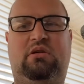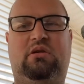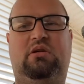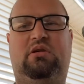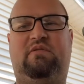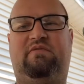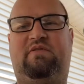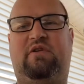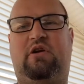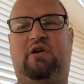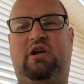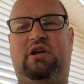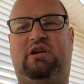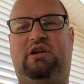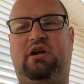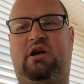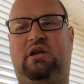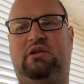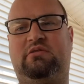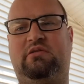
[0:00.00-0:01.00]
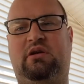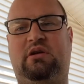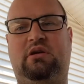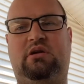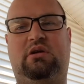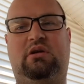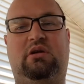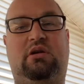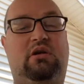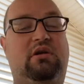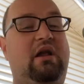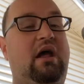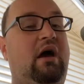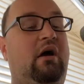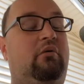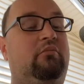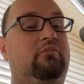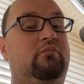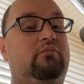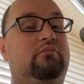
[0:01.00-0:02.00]
Very good. Now,
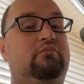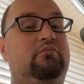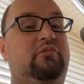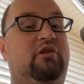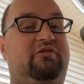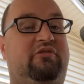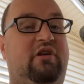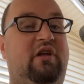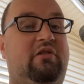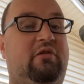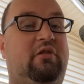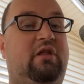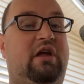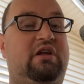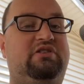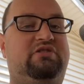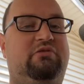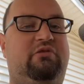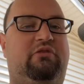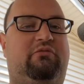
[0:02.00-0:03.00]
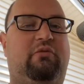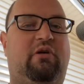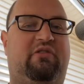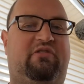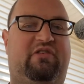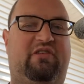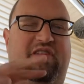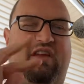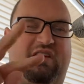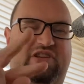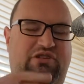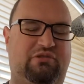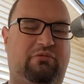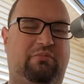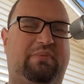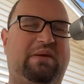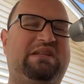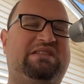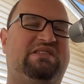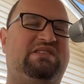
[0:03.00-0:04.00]
there's another line to it as well, because it actually
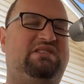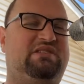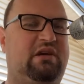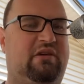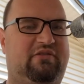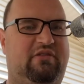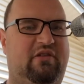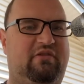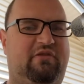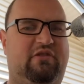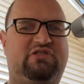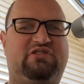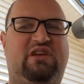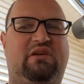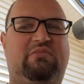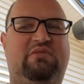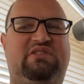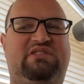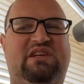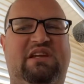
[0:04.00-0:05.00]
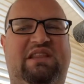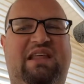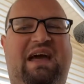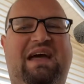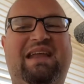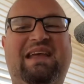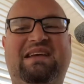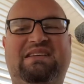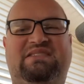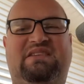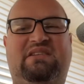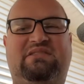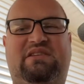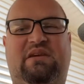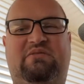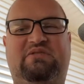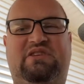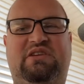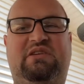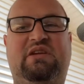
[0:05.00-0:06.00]
repeats itself. So the first time we sing that, second time we
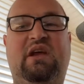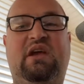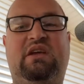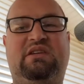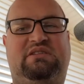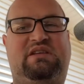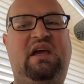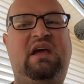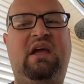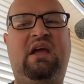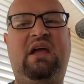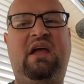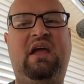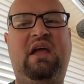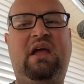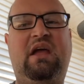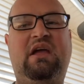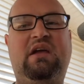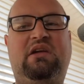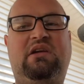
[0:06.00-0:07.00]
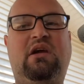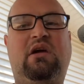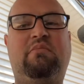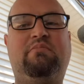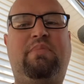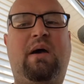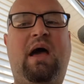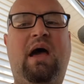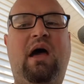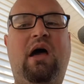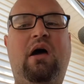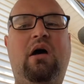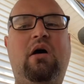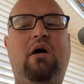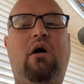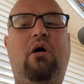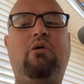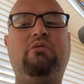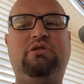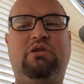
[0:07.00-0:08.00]
sing, take a
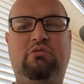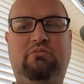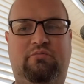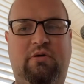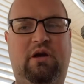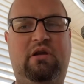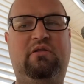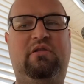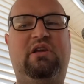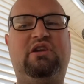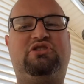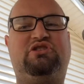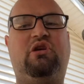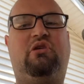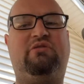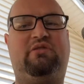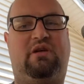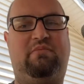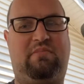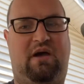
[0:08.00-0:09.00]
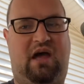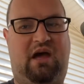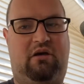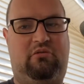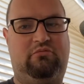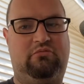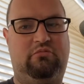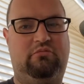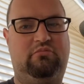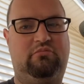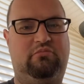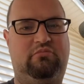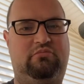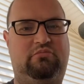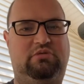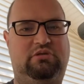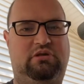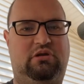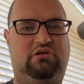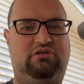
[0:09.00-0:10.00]
bow, you really showed them how.
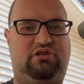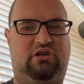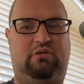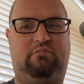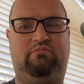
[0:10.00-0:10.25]
Your turn.